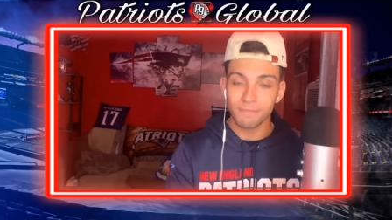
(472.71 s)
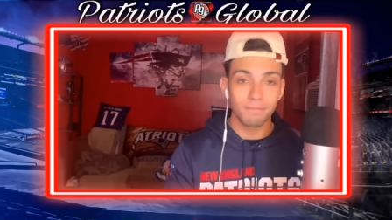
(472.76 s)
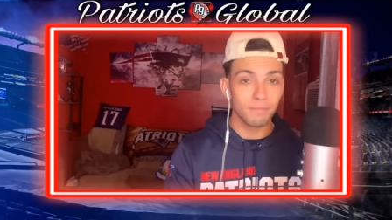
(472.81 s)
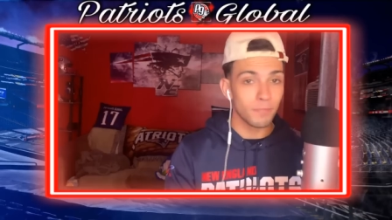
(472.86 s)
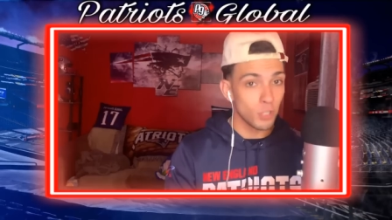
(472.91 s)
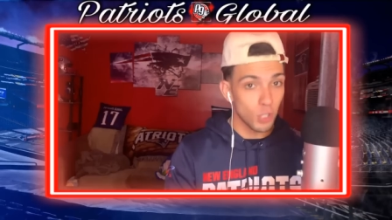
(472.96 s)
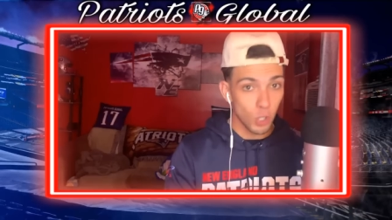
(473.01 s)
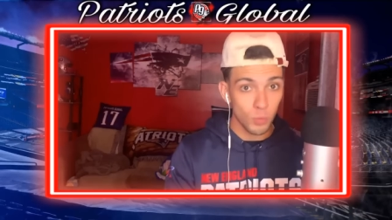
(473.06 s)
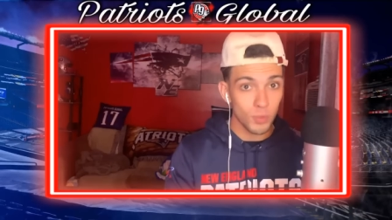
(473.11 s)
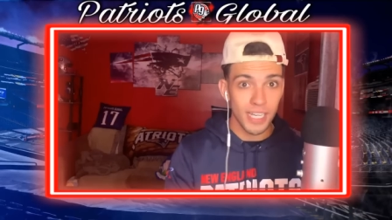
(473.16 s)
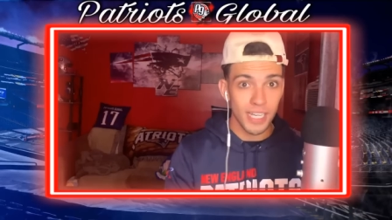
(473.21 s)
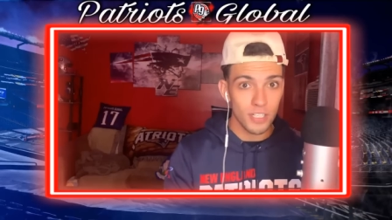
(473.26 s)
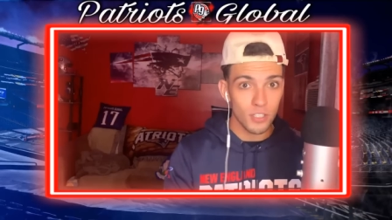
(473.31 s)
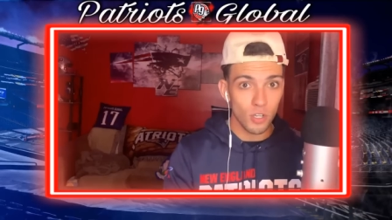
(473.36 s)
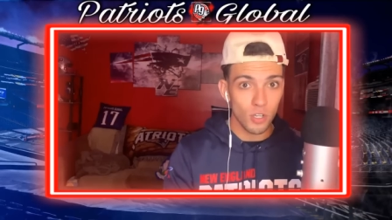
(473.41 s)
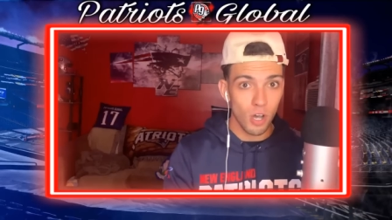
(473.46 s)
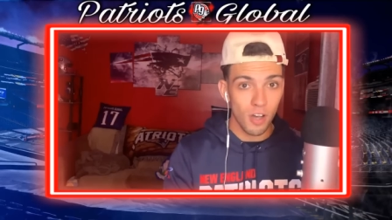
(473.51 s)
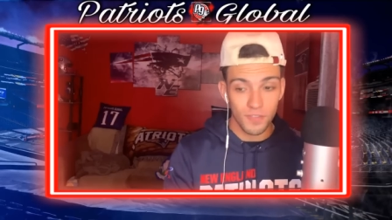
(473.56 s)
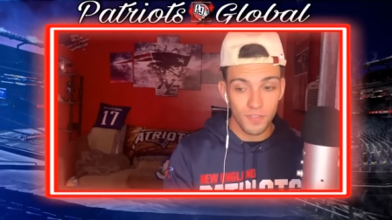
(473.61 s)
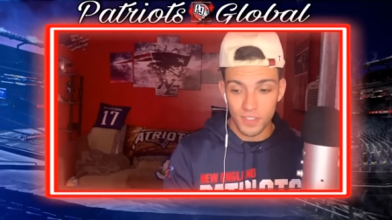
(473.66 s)
No days
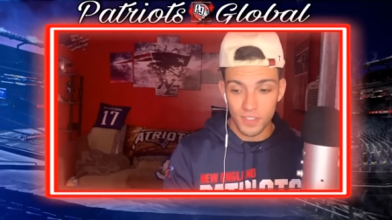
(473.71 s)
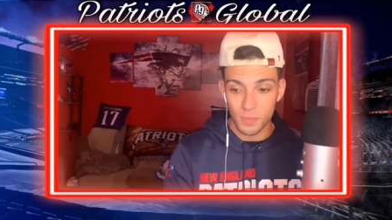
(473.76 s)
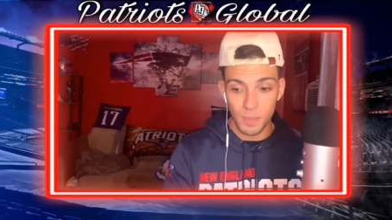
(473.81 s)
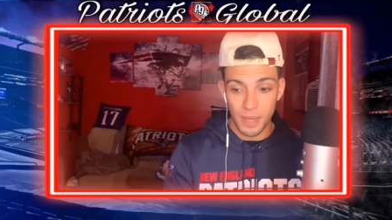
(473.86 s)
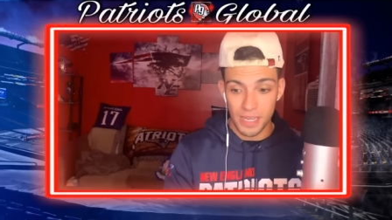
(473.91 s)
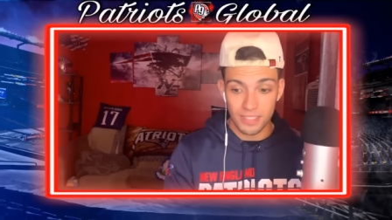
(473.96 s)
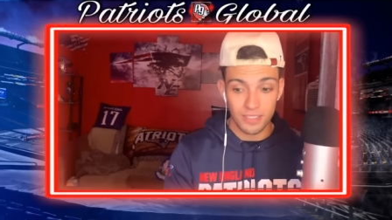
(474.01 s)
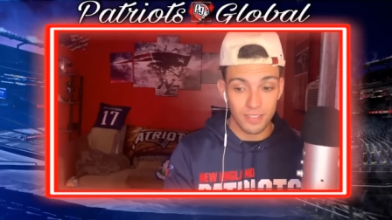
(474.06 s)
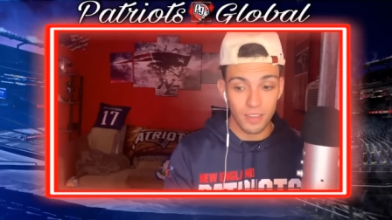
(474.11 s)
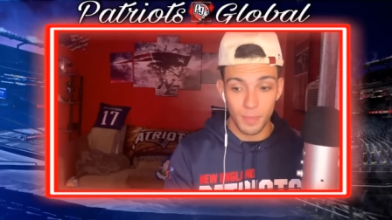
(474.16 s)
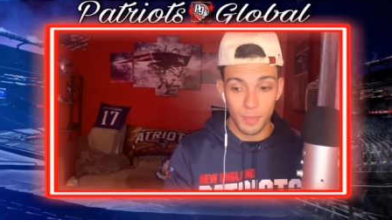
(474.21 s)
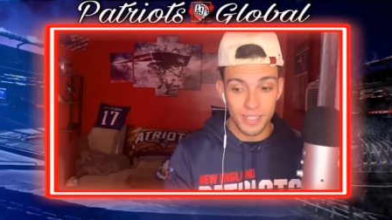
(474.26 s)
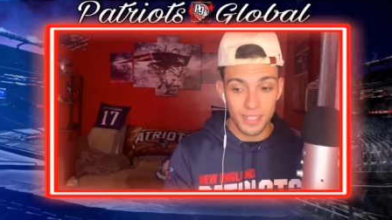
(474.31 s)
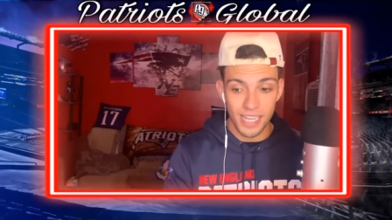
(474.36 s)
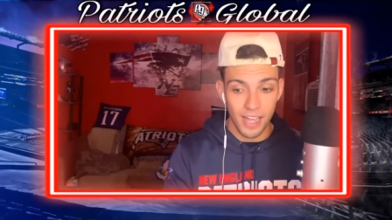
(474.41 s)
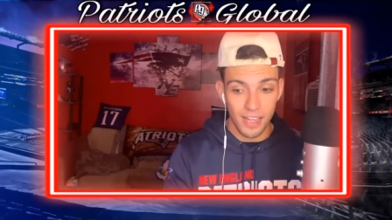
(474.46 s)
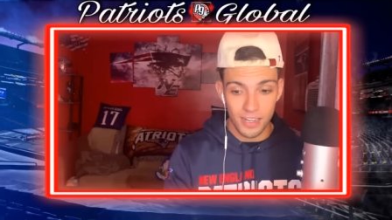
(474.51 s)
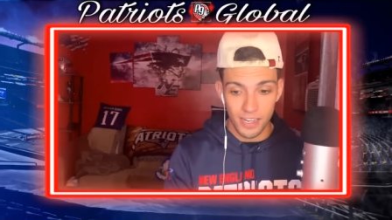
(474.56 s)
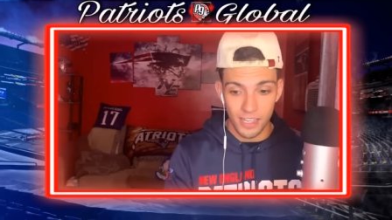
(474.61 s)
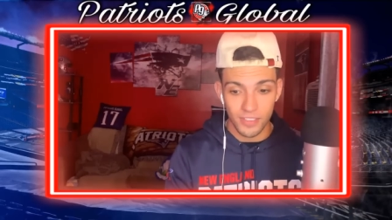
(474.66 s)
off is basically the
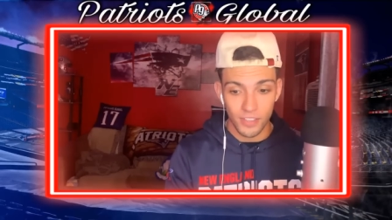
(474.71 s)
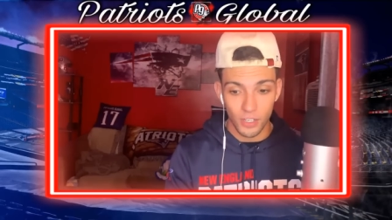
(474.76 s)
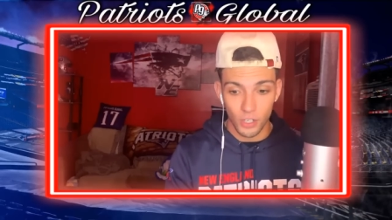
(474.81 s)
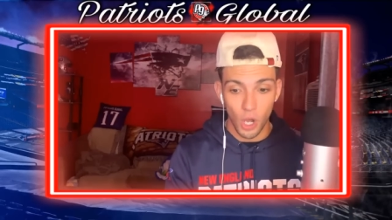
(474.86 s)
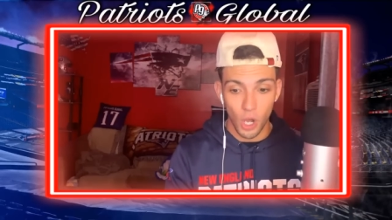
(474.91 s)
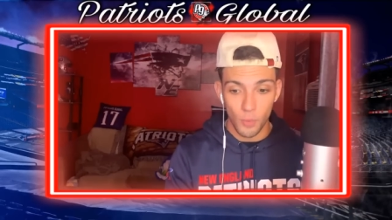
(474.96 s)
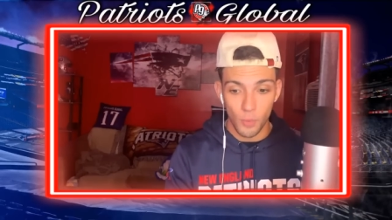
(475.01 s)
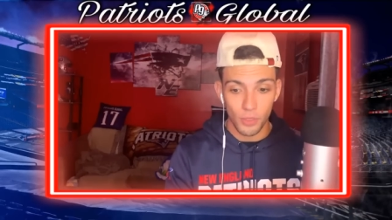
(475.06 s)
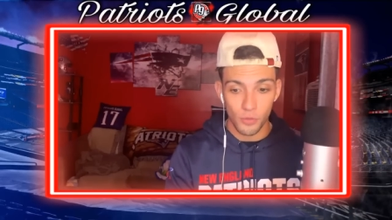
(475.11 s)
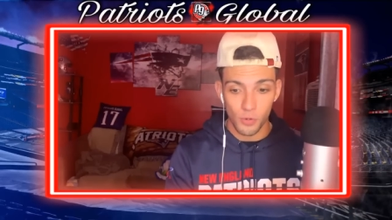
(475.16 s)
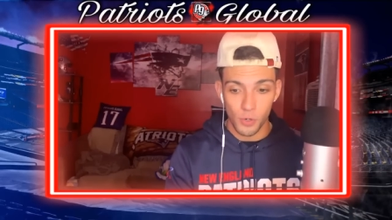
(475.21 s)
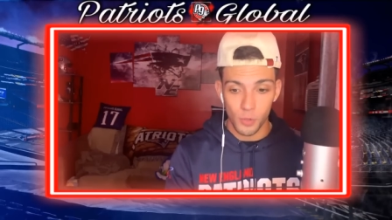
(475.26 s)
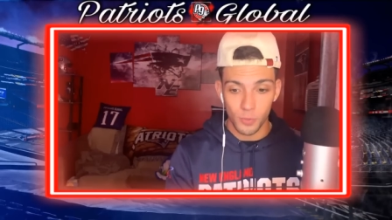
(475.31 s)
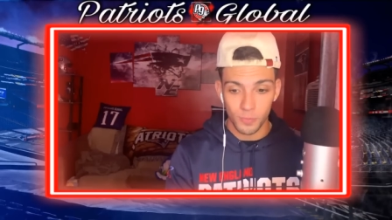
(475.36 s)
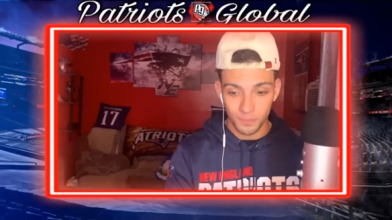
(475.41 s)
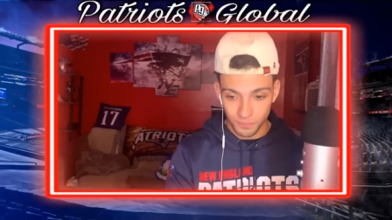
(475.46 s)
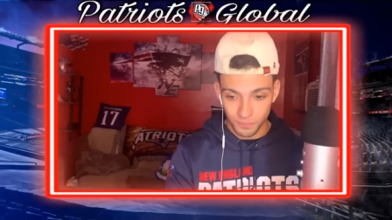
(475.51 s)
mentality that they're going through.